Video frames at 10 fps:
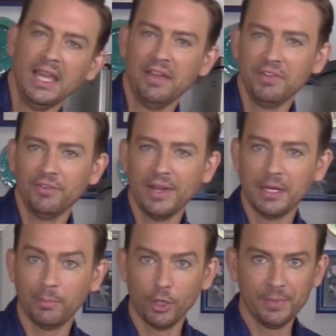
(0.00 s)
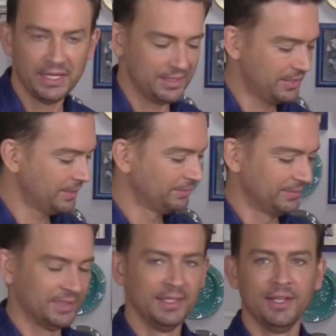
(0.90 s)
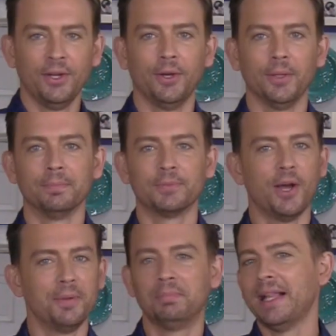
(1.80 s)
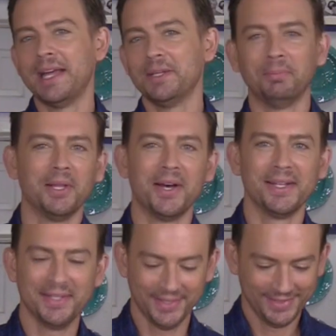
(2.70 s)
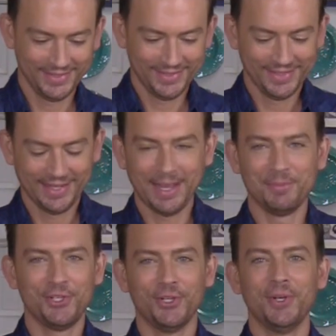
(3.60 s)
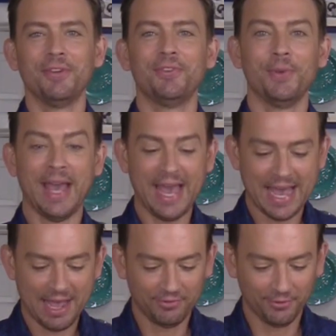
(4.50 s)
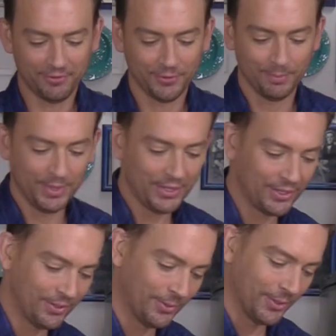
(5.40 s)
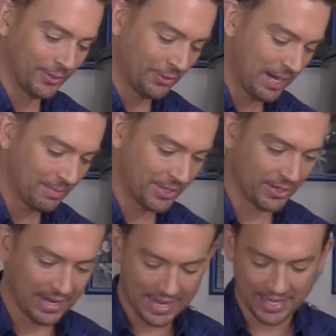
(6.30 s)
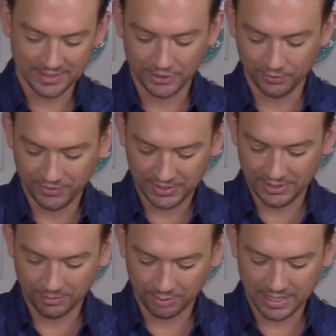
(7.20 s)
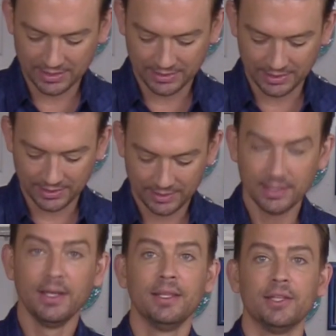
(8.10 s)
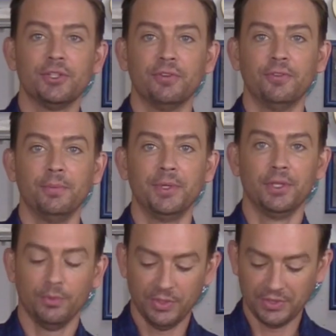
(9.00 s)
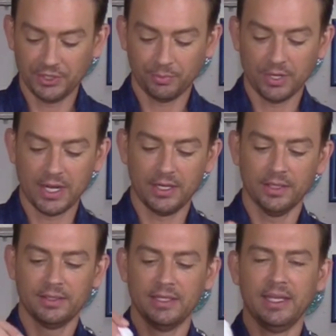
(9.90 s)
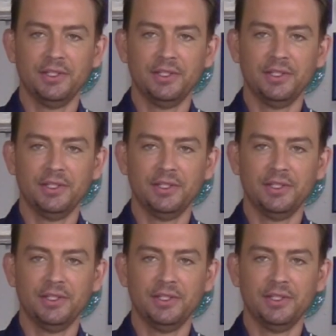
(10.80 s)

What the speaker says: Have you ever had a permanent or gone platinum blonde? I'm sure if you have, or if your mother or grandmother has, and you've seen the process, that you're familiar with this product.